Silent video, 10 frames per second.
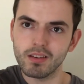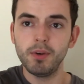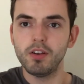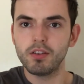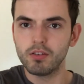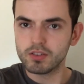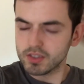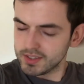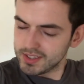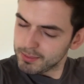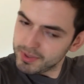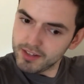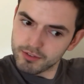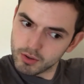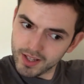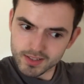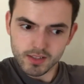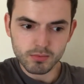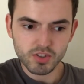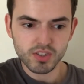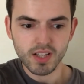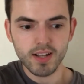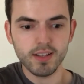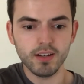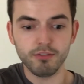Let me know your thoughts on this EP, if you liked it as much as I did.